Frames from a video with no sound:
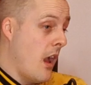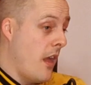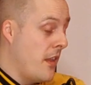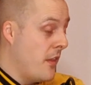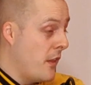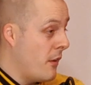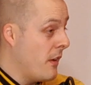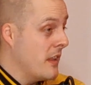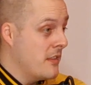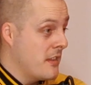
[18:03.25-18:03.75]
And
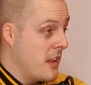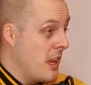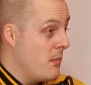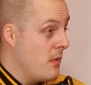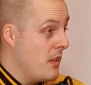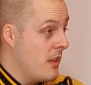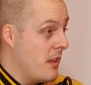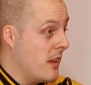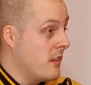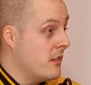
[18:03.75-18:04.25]
in the grand
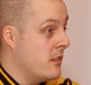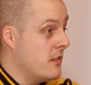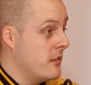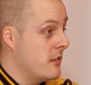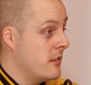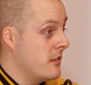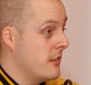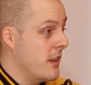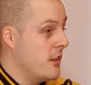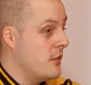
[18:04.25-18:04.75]
scheme of things,
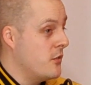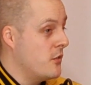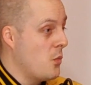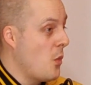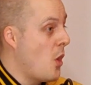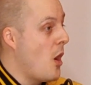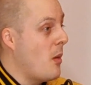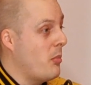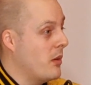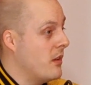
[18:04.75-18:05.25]
you'd
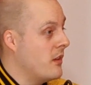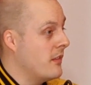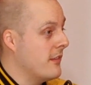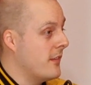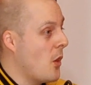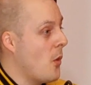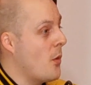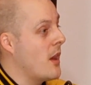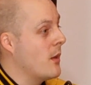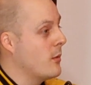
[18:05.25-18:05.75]
swap uh,
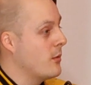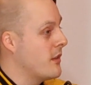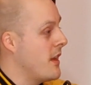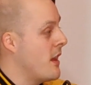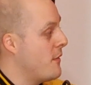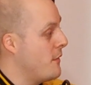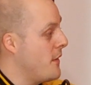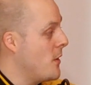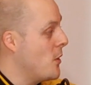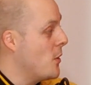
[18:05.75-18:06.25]
going out to
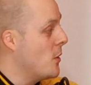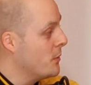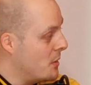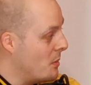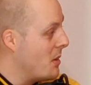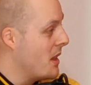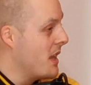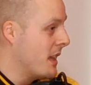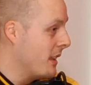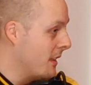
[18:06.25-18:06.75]
the FA Cup
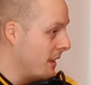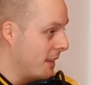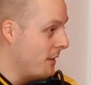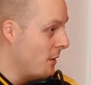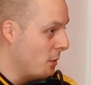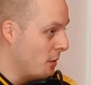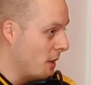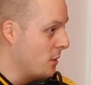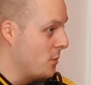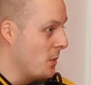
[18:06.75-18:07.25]
to beating
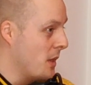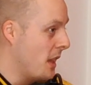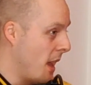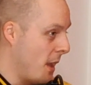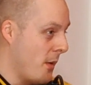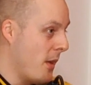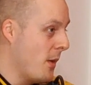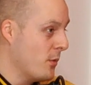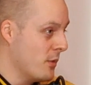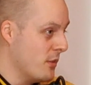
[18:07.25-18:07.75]
Atletico next week
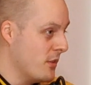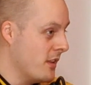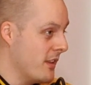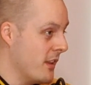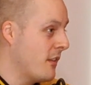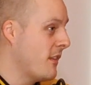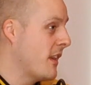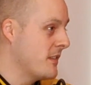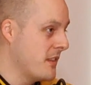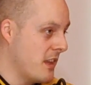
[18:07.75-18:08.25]
anyway, wouldn't you? In
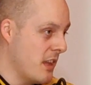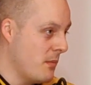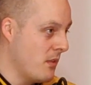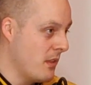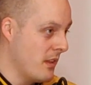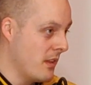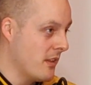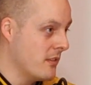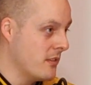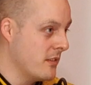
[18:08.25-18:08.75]
the grand scheme
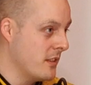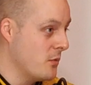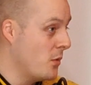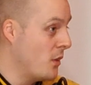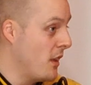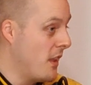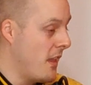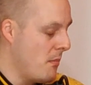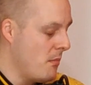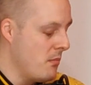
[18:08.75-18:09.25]
of things, yeah.
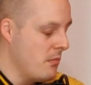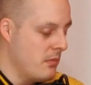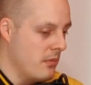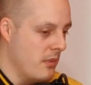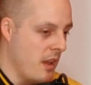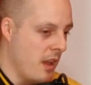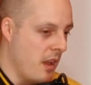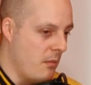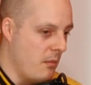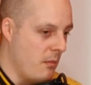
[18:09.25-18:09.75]
Um,
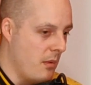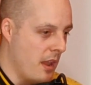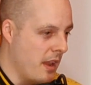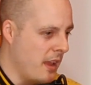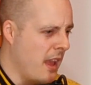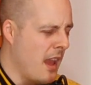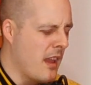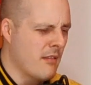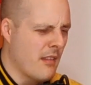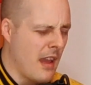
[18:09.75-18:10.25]
and
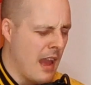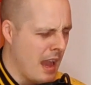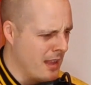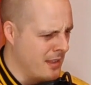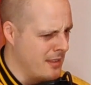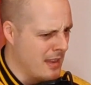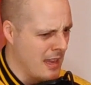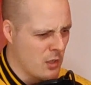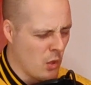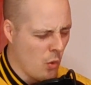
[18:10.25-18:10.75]
again,
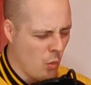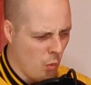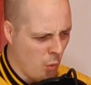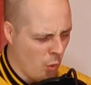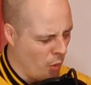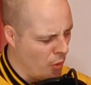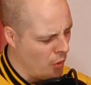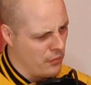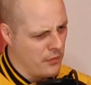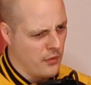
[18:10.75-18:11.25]
hindsight's a
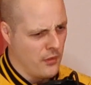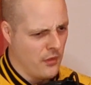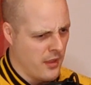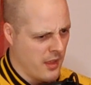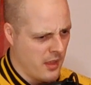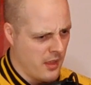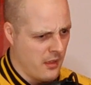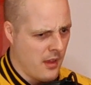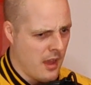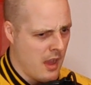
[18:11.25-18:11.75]
wonderful
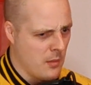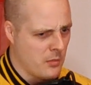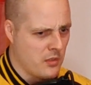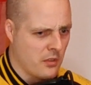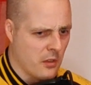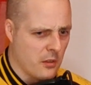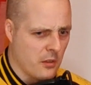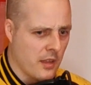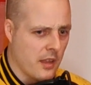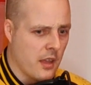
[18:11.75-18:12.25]
thing,
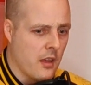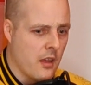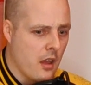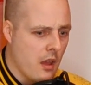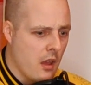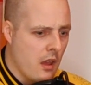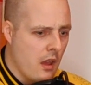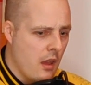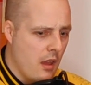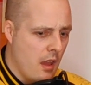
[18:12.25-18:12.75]
absolutely.
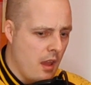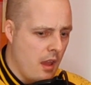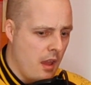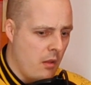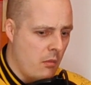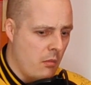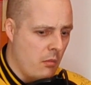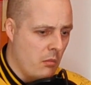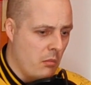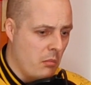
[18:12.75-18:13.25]

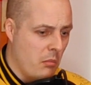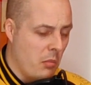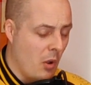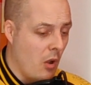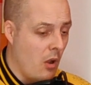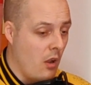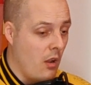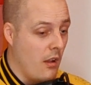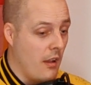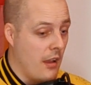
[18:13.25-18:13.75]
Um,
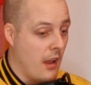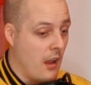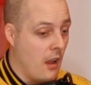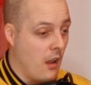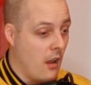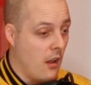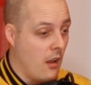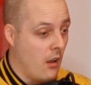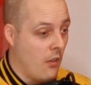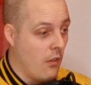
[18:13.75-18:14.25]
but
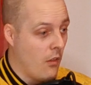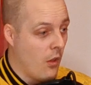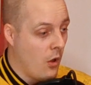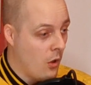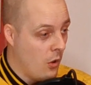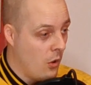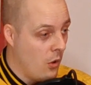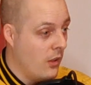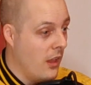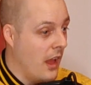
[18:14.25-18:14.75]
on the
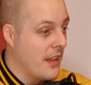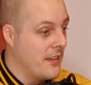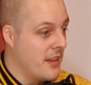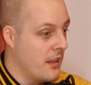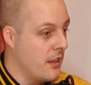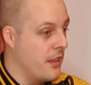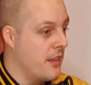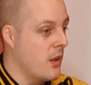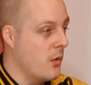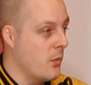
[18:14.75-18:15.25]
whole, I
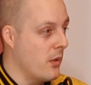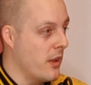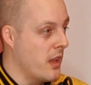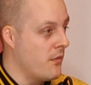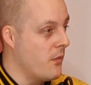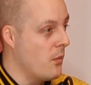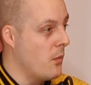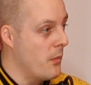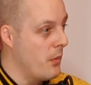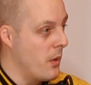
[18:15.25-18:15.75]
did think
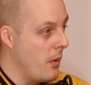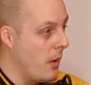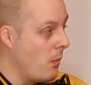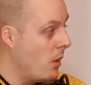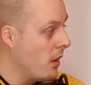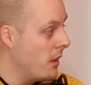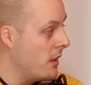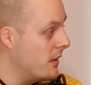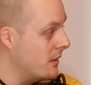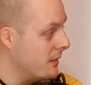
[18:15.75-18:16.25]
even when we went
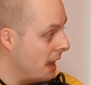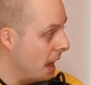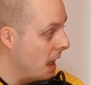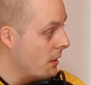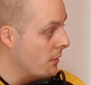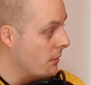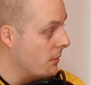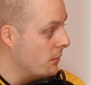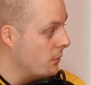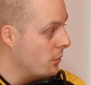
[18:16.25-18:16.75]
one 0
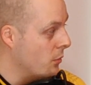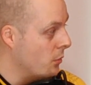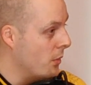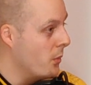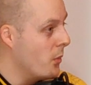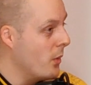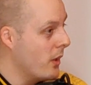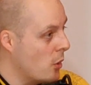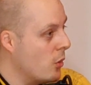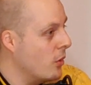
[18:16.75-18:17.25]
down, we,
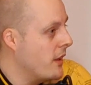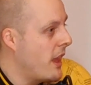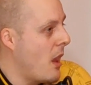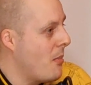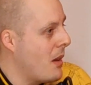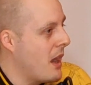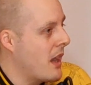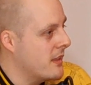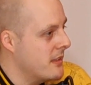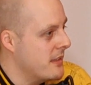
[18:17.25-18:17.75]
we could
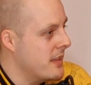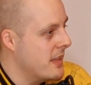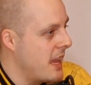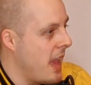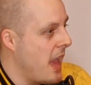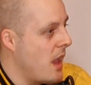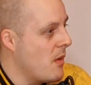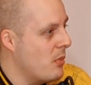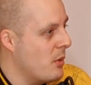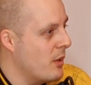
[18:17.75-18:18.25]
get back into the
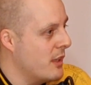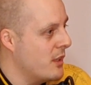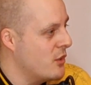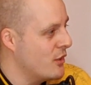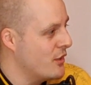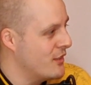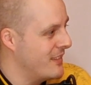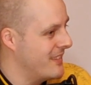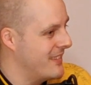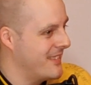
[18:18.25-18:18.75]
game, but it
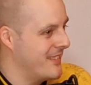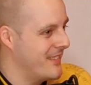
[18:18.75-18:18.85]
just